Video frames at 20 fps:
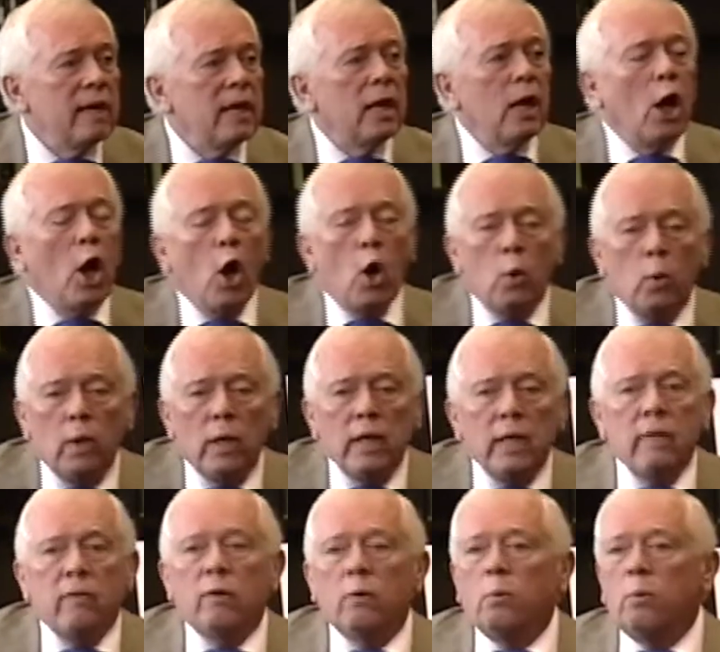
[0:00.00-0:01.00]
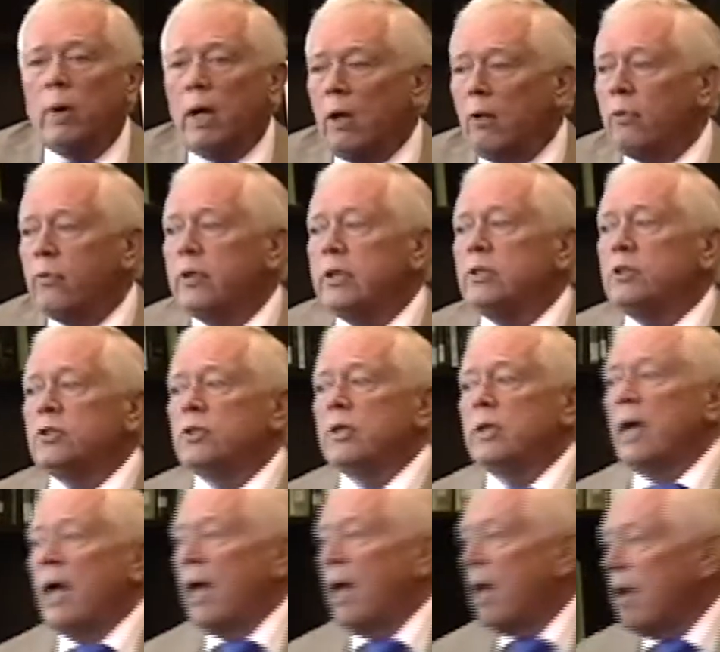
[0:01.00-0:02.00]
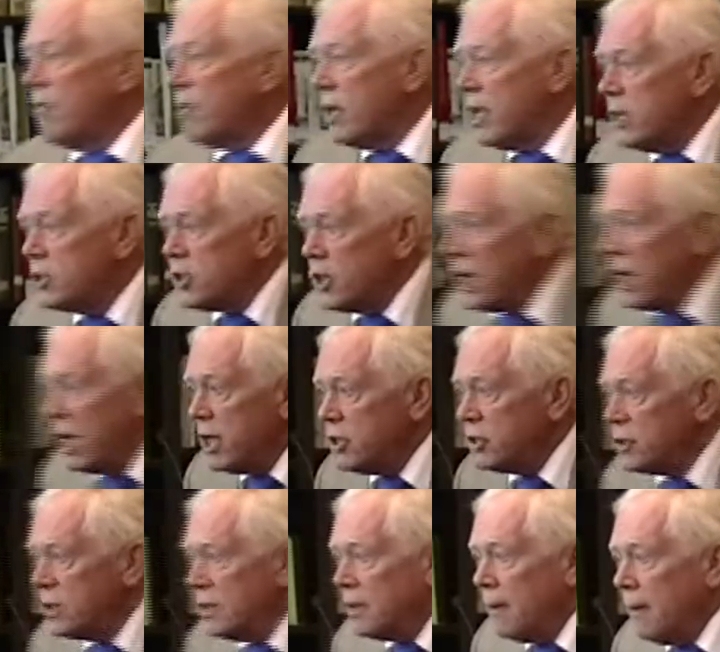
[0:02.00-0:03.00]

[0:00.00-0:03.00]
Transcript: that only the wealthy should have an education.